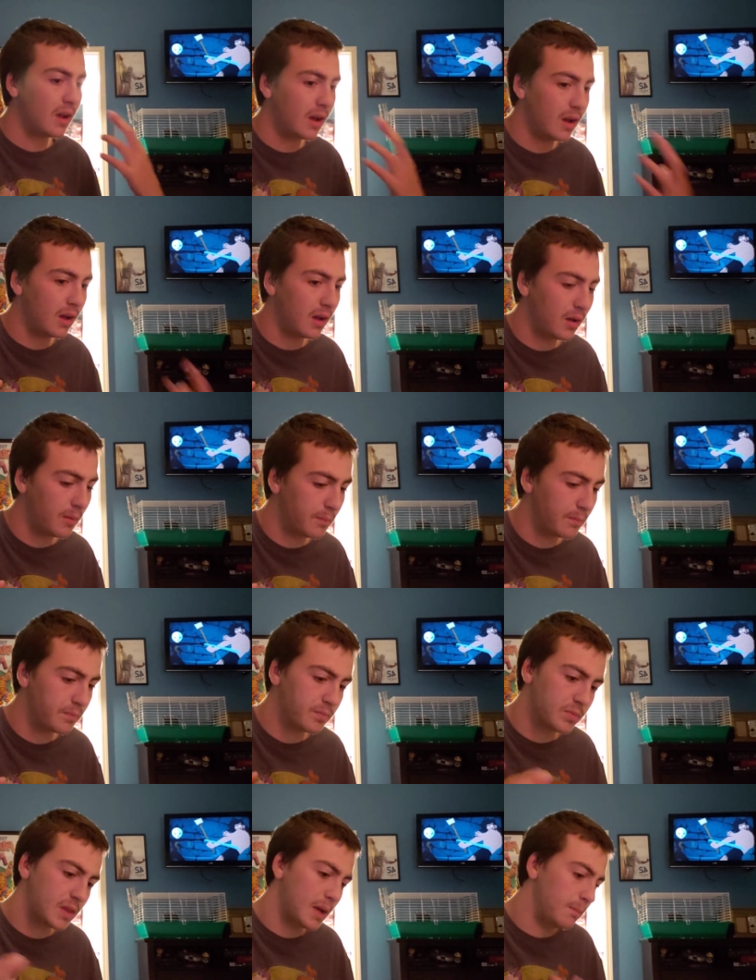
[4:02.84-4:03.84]
um,
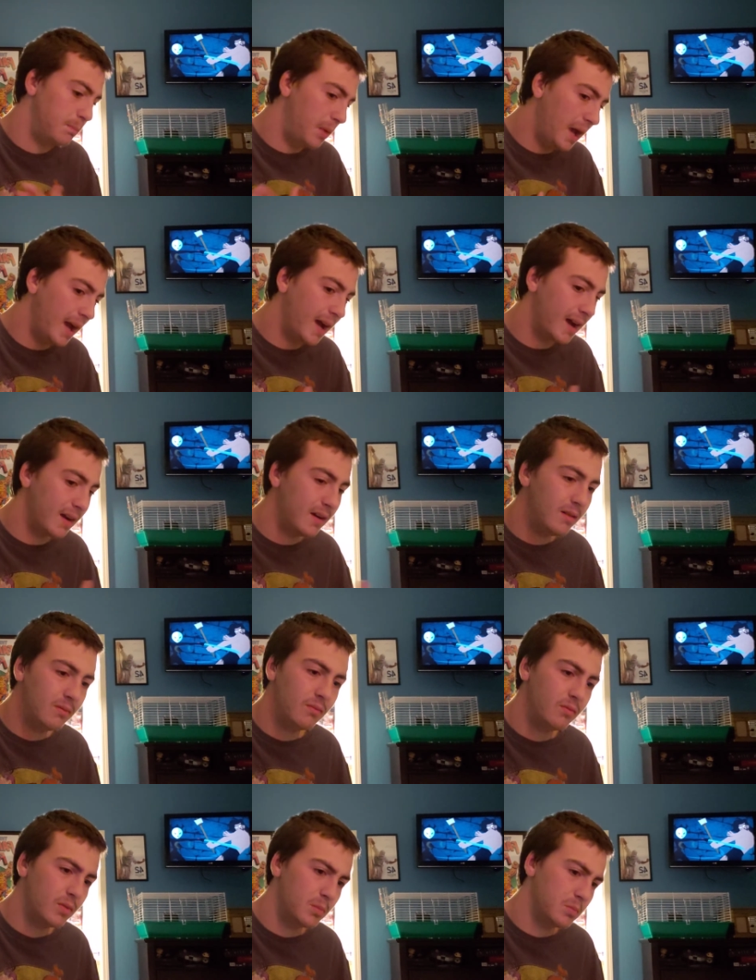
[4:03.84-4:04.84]
and bad
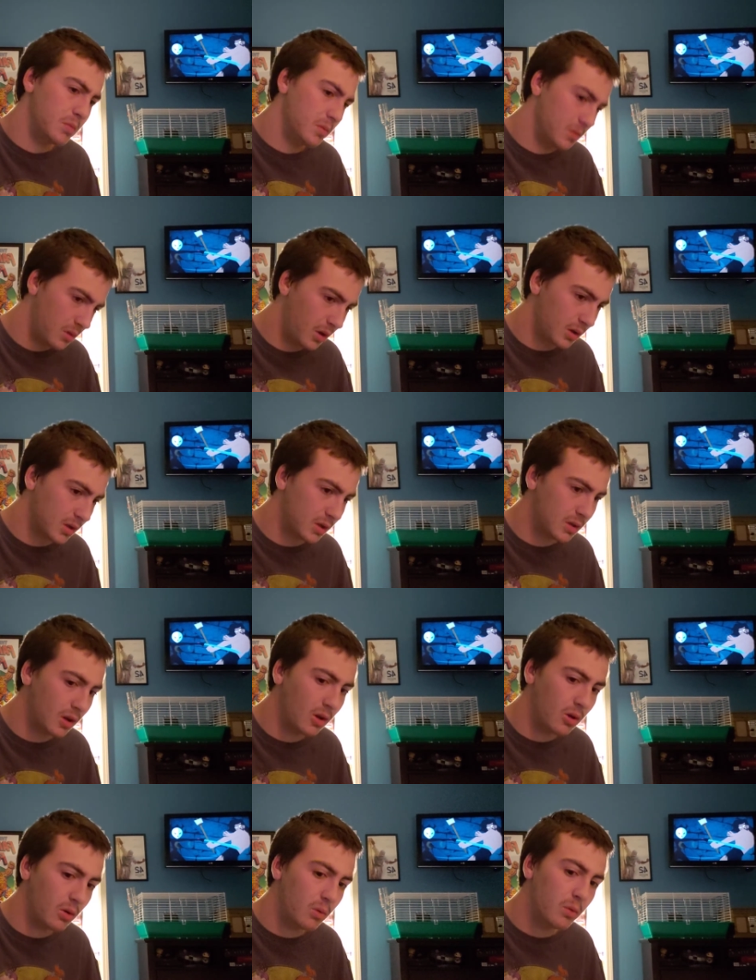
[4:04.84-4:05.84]
from long
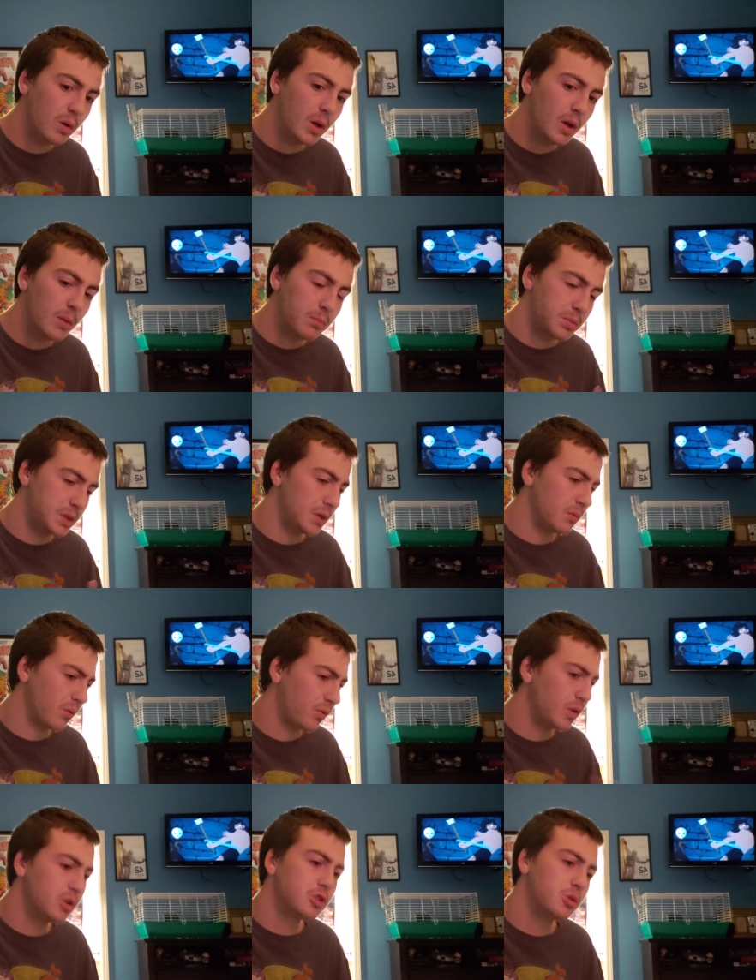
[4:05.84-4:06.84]
ago but they
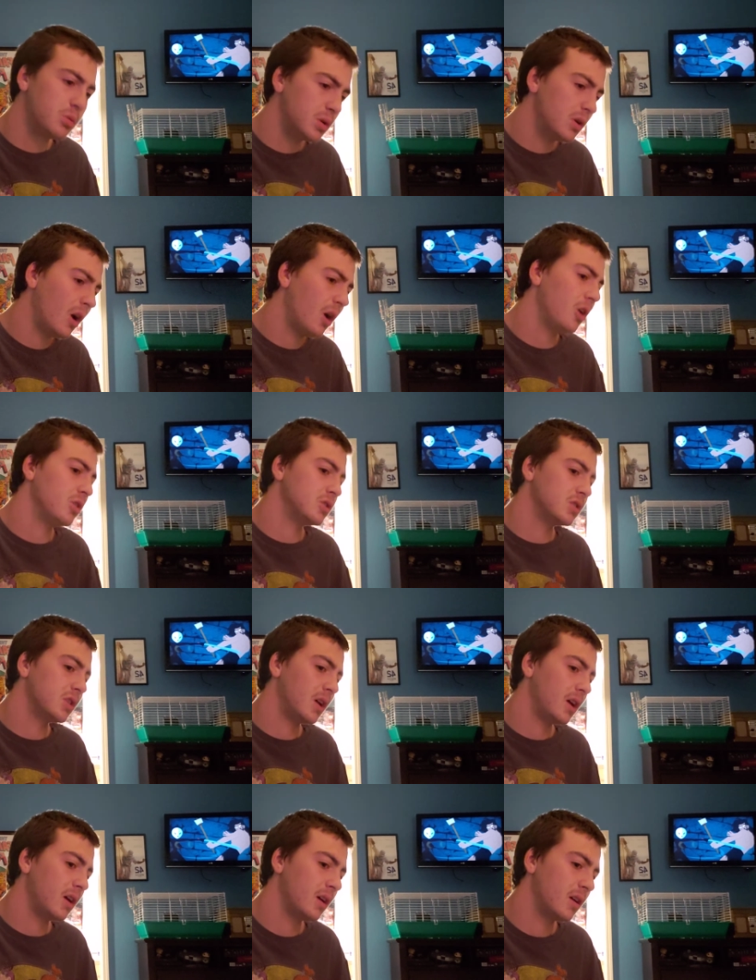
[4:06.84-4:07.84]
refuse to acknowledge
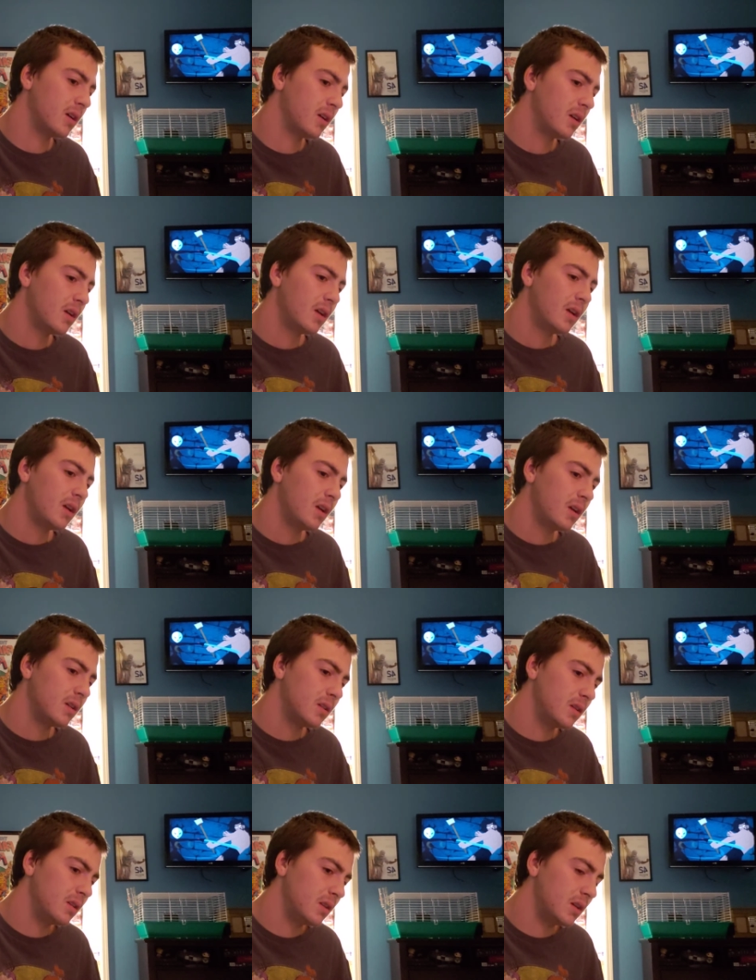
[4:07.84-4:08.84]
that
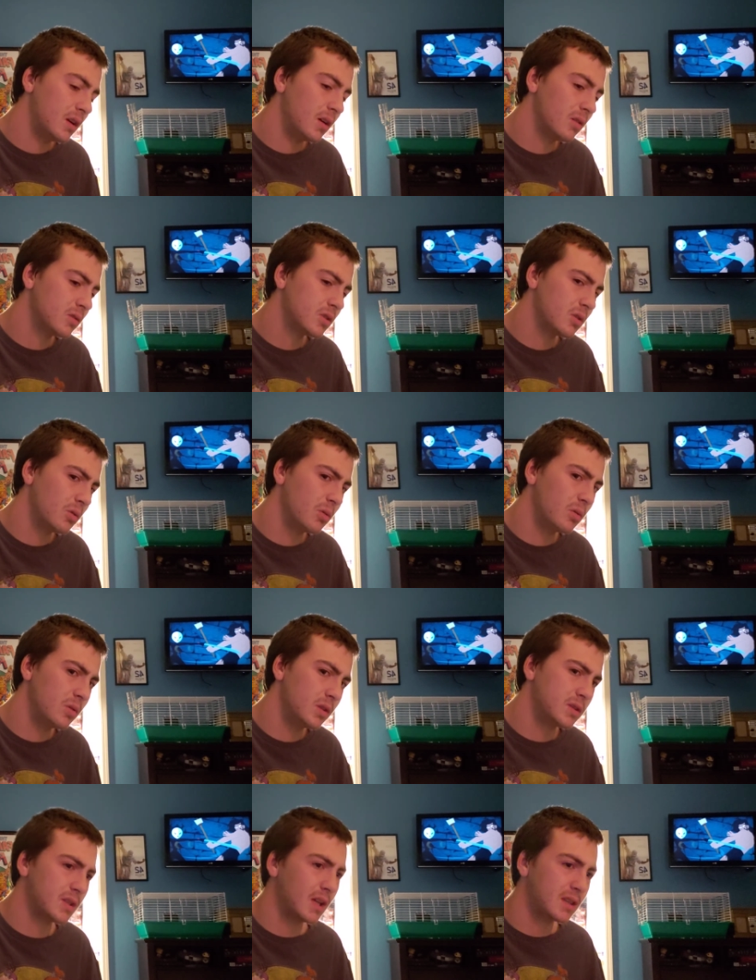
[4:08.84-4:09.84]
you know so
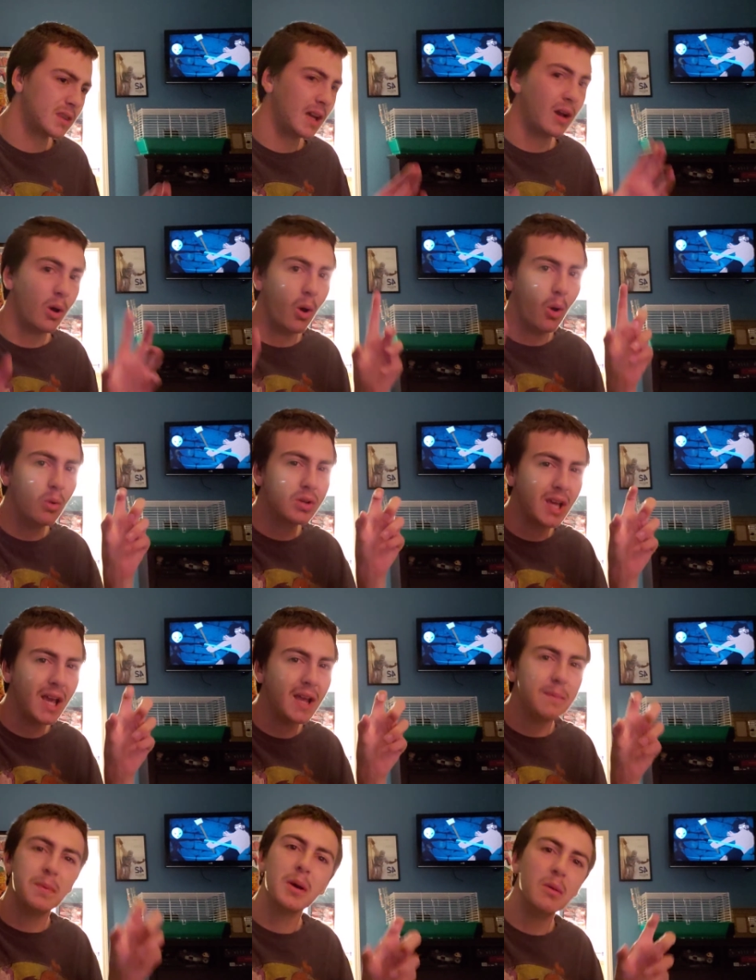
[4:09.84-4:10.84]
it's like that
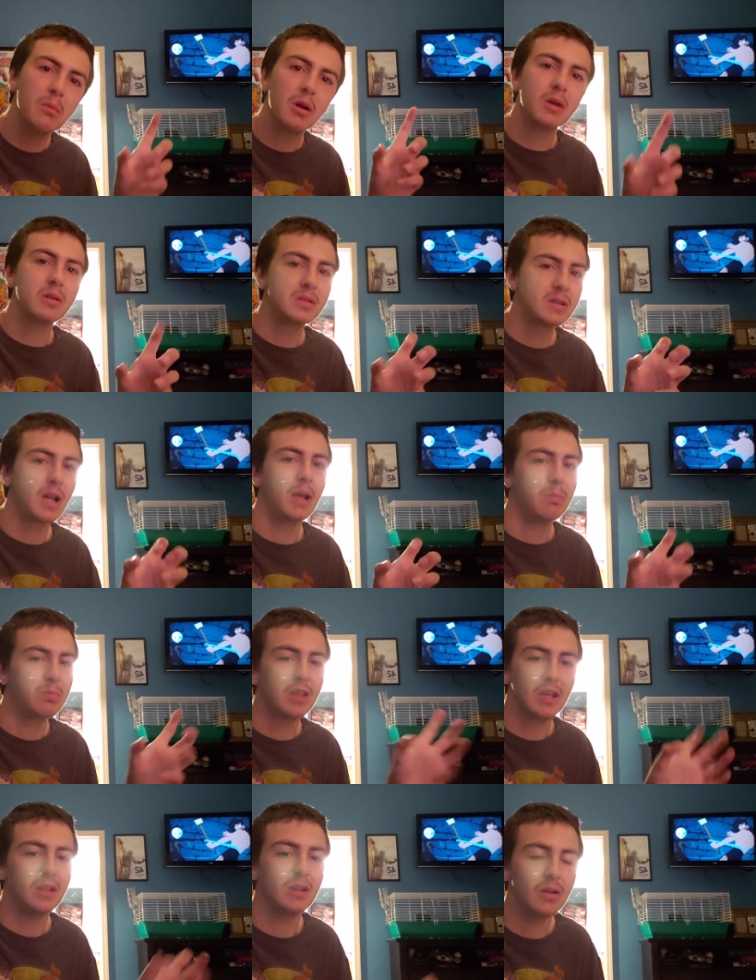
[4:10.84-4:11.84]
okay boomer type
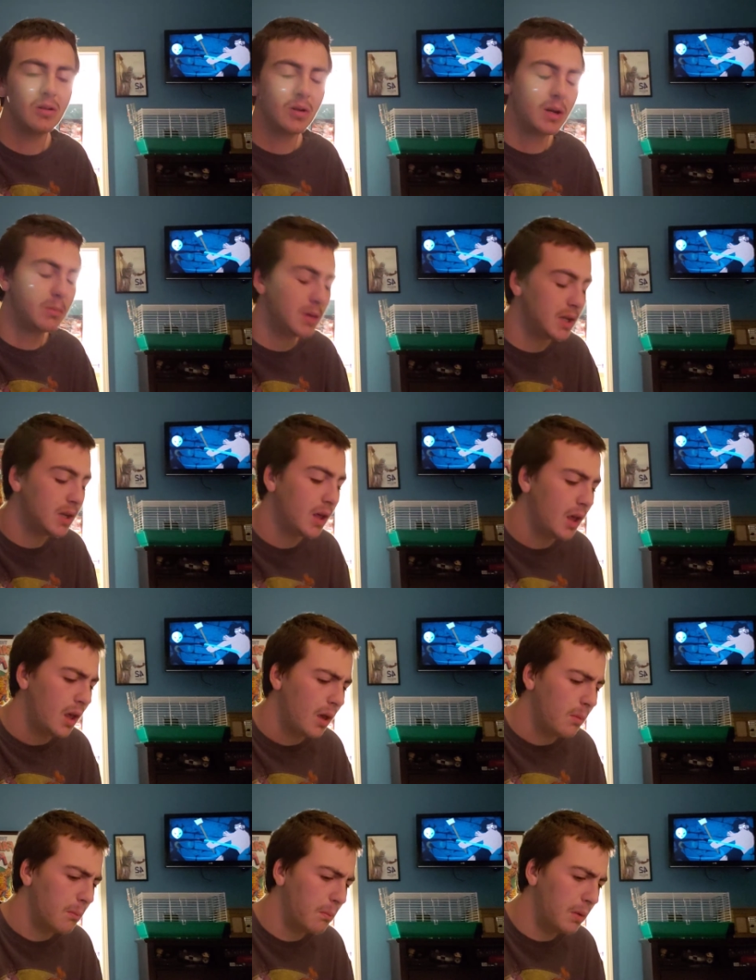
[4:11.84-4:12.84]
thing you know what i mean
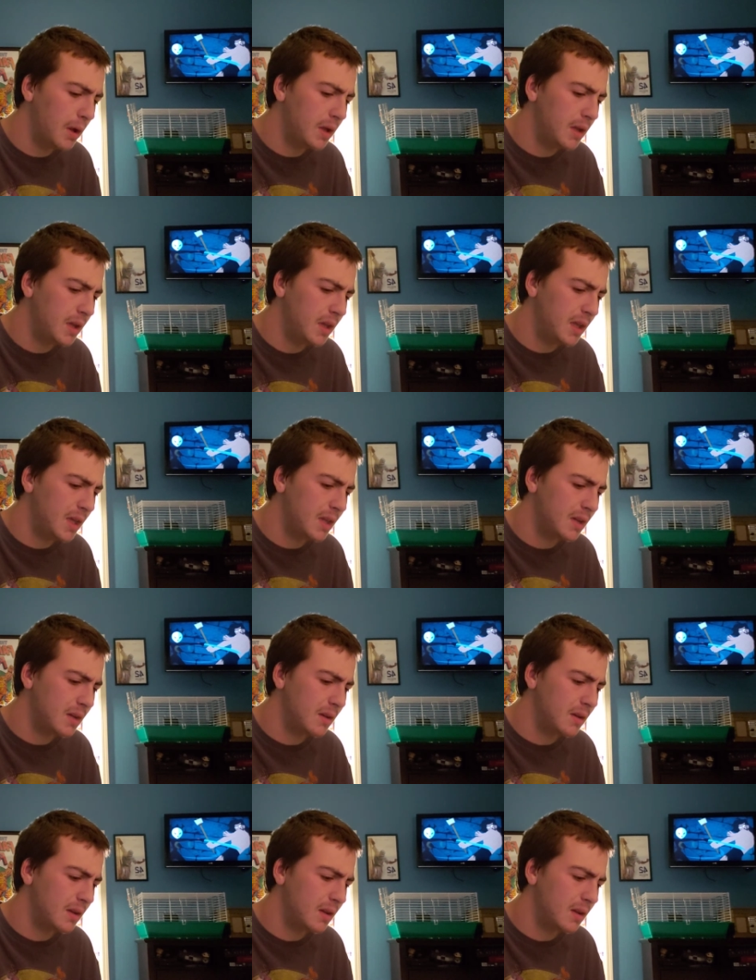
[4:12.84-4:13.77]
but it